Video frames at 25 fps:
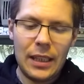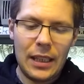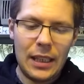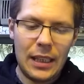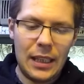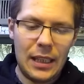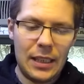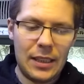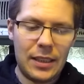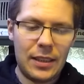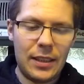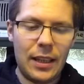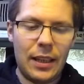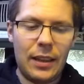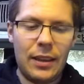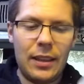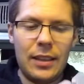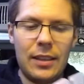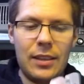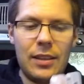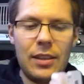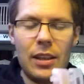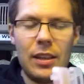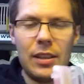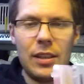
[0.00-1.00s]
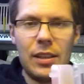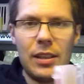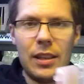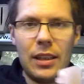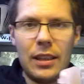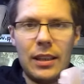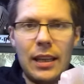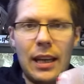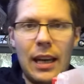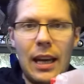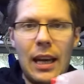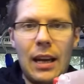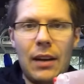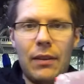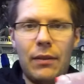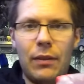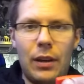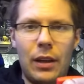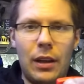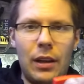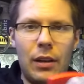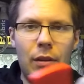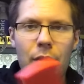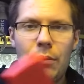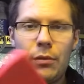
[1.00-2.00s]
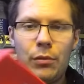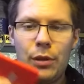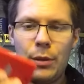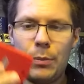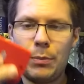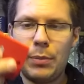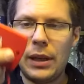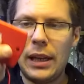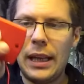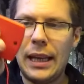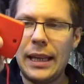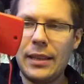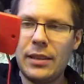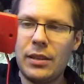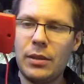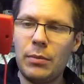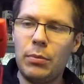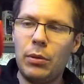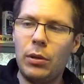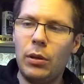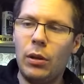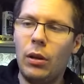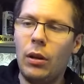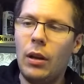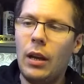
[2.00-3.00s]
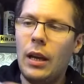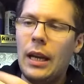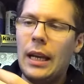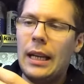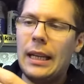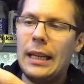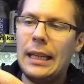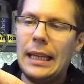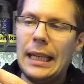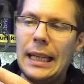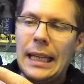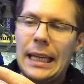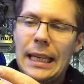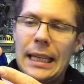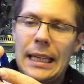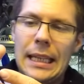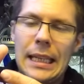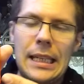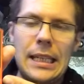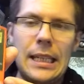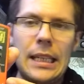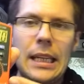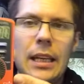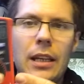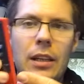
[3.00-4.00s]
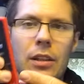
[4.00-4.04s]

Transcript: is that this does not have replaceable leads.